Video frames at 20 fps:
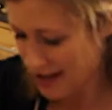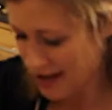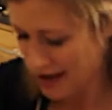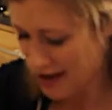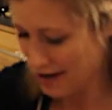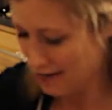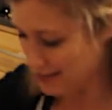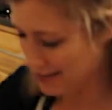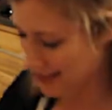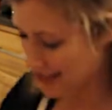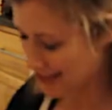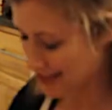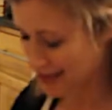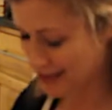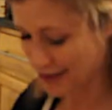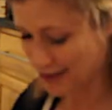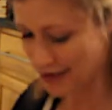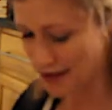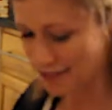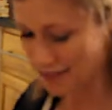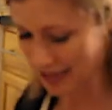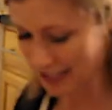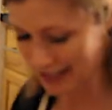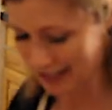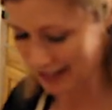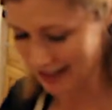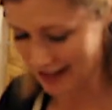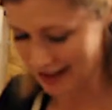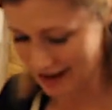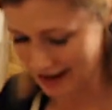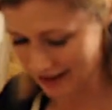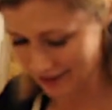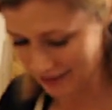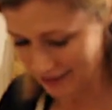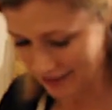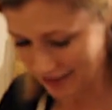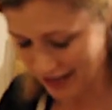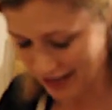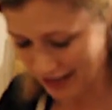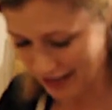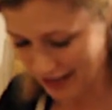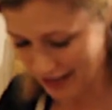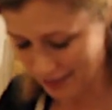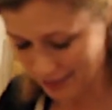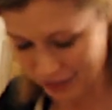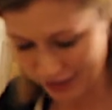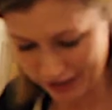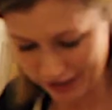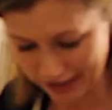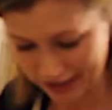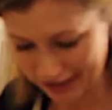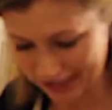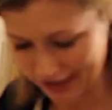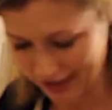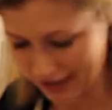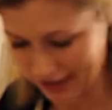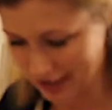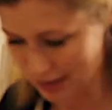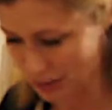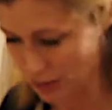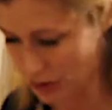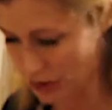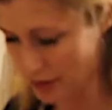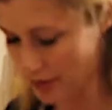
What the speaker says: I'm just scraping it off and then putting it in this bowl,